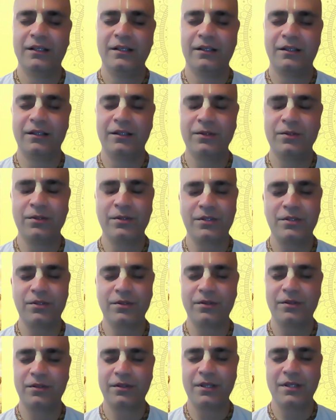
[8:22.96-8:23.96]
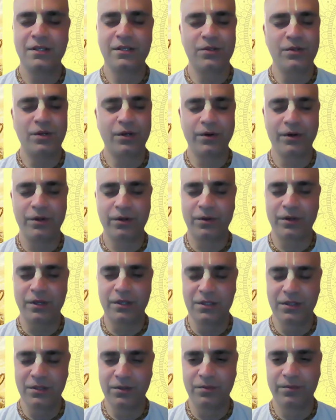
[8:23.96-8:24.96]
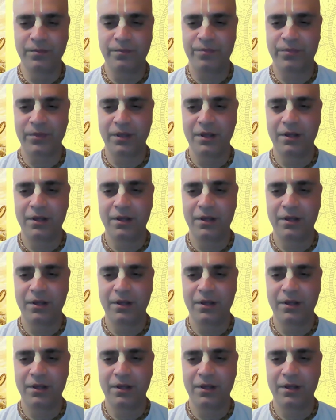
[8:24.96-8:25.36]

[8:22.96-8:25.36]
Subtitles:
those things you are going to consume,